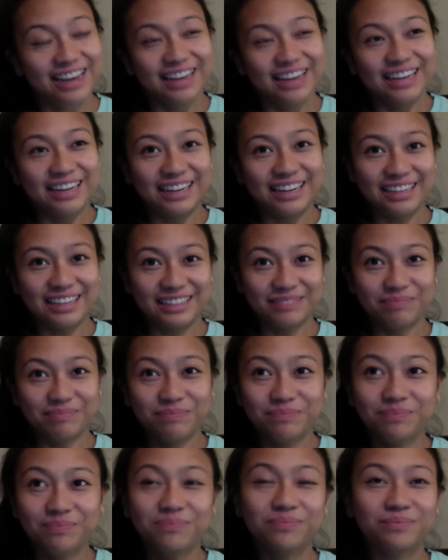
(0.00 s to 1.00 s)
and
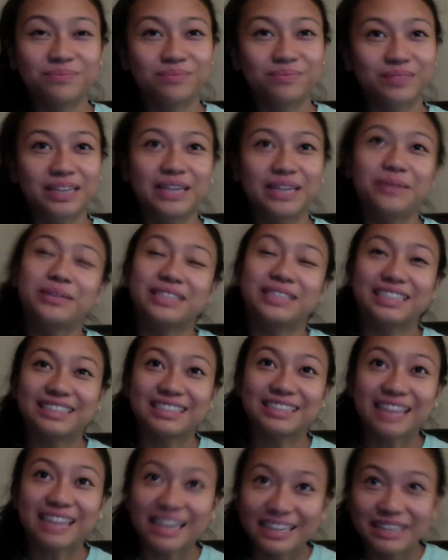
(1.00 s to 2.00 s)
it was
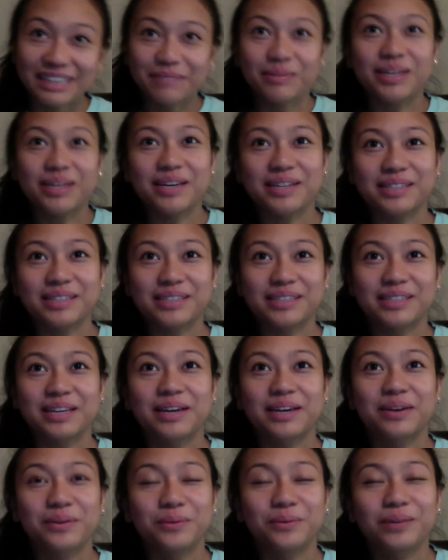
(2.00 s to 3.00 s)
exciting because
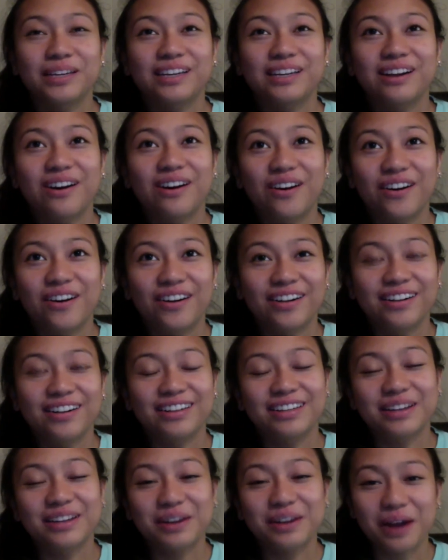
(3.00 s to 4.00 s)
we
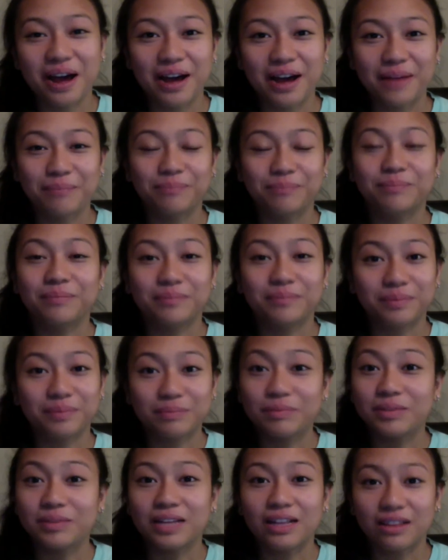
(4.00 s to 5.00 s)
all,
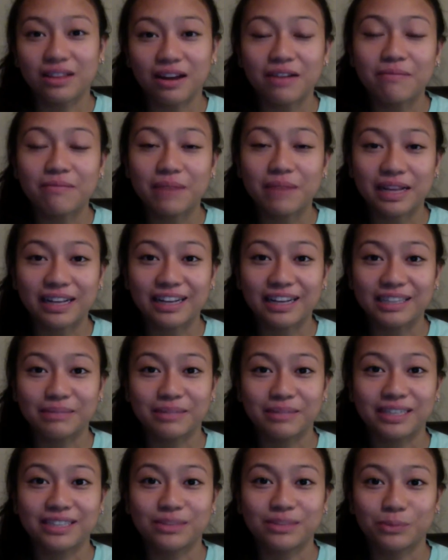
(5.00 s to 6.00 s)
a lot of my
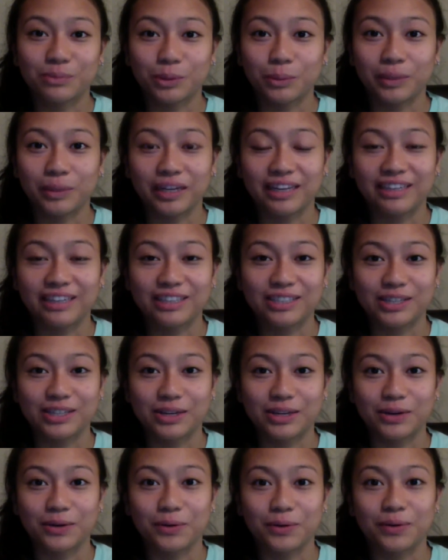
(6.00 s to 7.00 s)
classmates were planning to
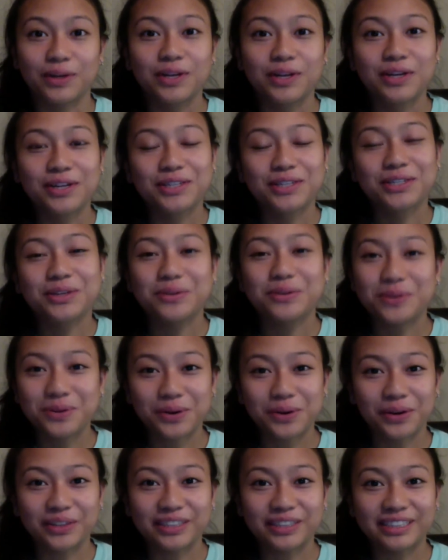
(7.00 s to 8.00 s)
go to New
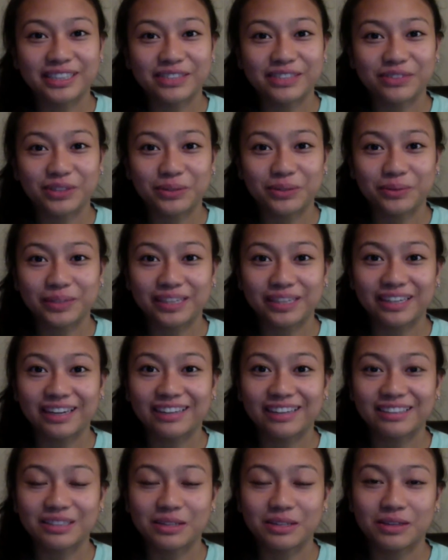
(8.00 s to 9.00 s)
Orleans for the
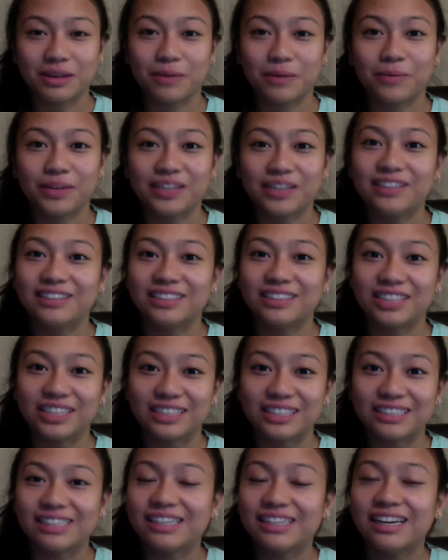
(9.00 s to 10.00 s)
weekend so that we can just,